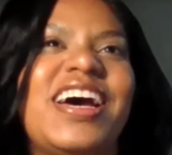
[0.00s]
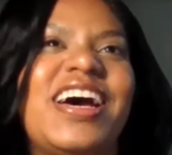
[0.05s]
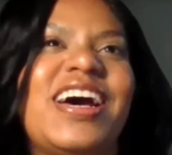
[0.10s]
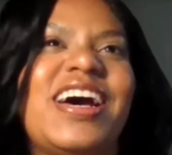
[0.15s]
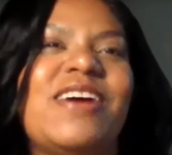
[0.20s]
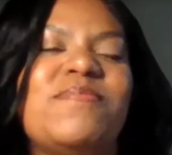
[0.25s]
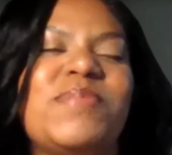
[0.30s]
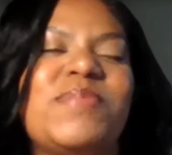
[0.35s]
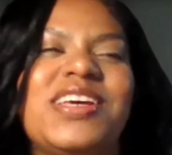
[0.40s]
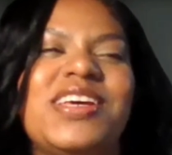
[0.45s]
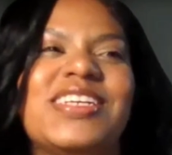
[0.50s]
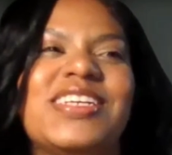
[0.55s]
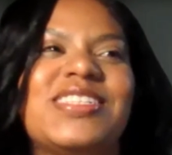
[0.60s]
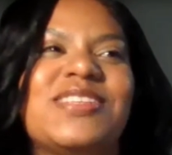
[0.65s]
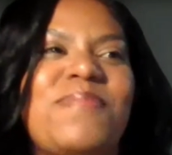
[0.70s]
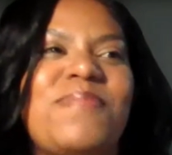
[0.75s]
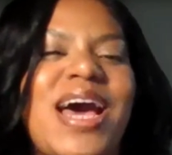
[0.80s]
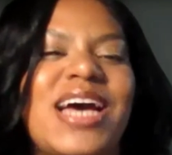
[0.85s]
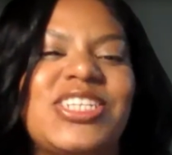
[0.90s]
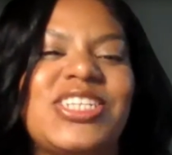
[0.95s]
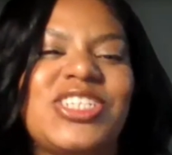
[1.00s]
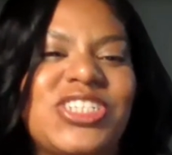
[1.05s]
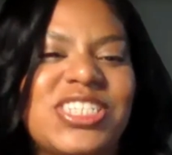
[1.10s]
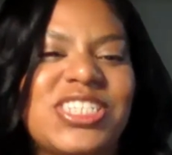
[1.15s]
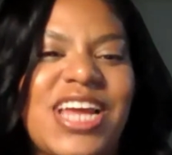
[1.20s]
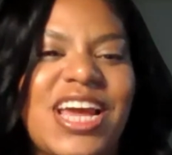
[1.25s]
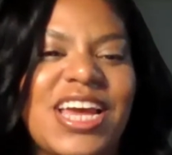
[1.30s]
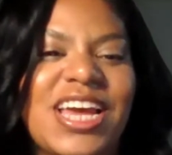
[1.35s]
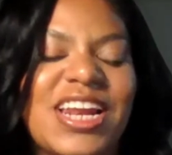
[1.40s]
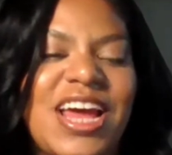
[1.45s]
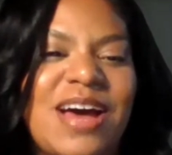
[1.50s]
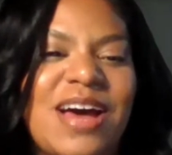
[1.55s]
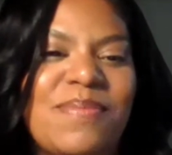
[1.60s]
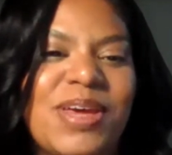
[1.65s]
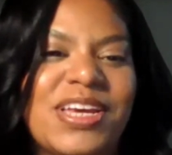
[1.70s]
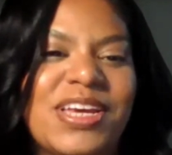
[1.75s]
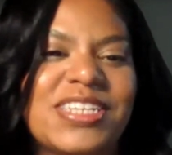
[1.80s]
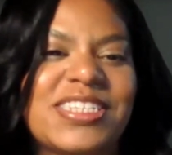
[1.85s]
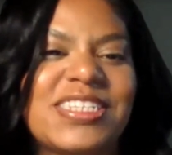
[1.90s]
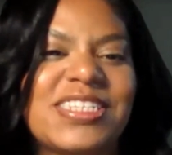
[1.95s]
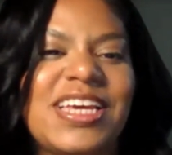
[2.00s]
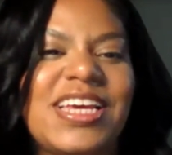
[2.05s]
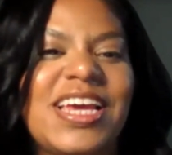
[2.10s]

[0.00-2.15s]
Um, he has a master's in economics.